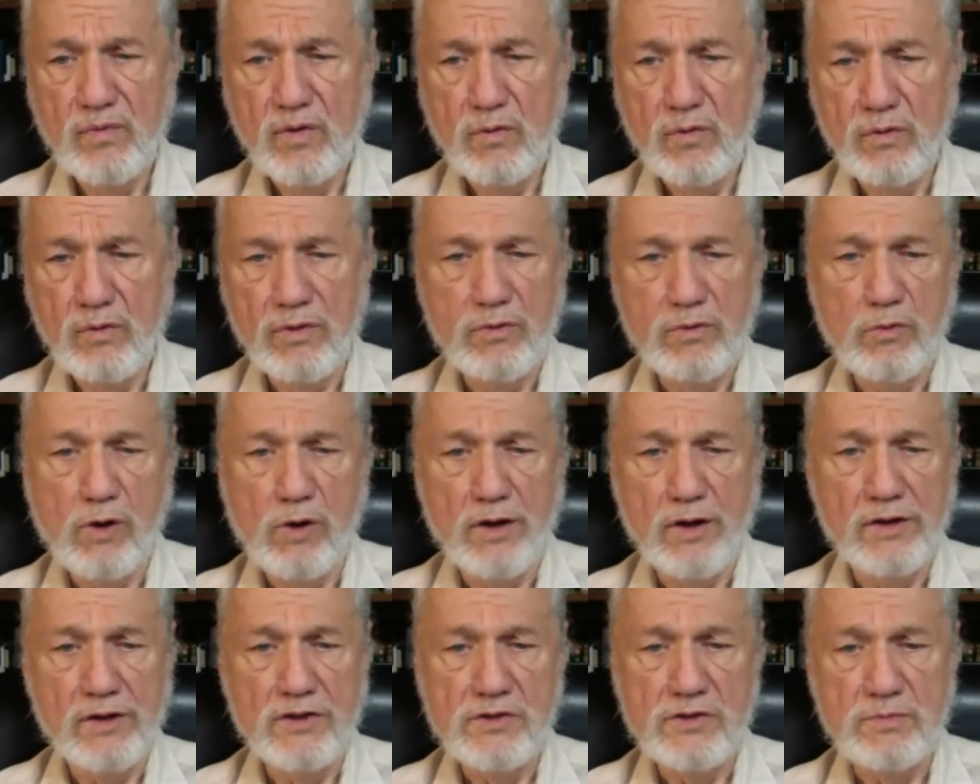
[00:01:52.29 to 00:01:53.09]
with
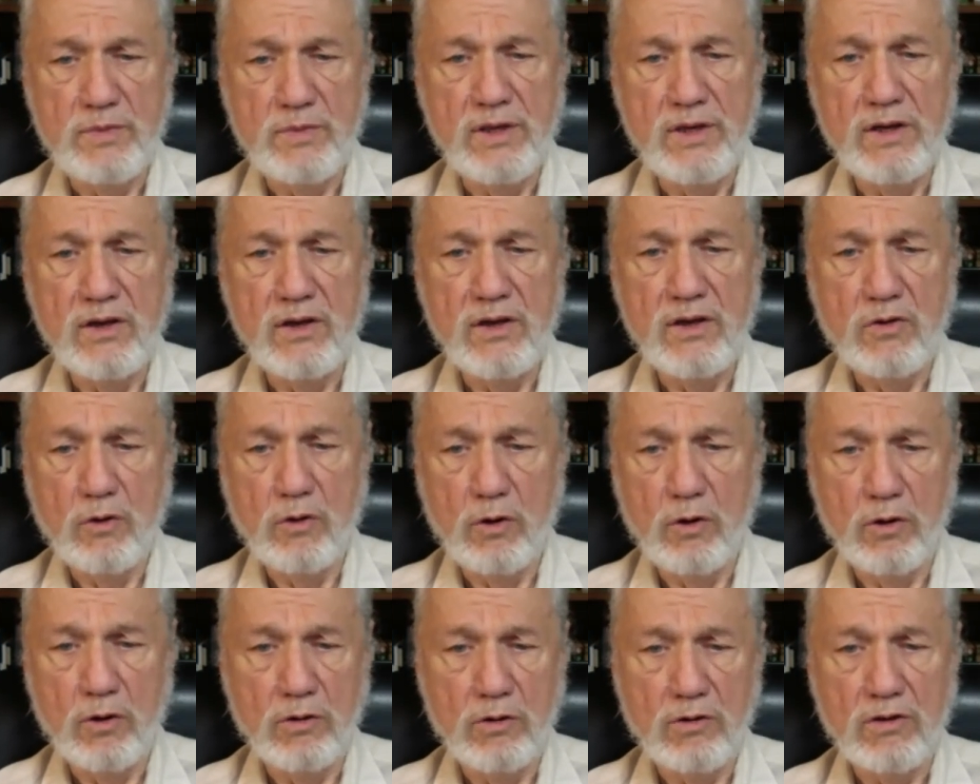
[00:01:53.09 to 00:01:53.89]
what is being
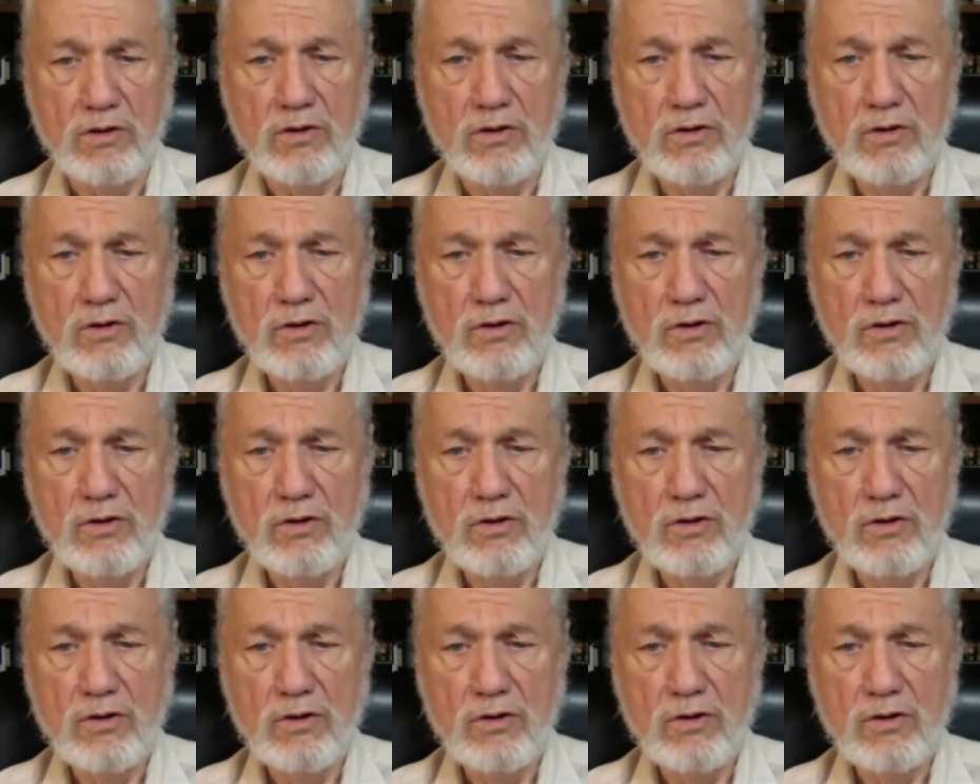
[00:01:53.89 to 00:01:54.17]
called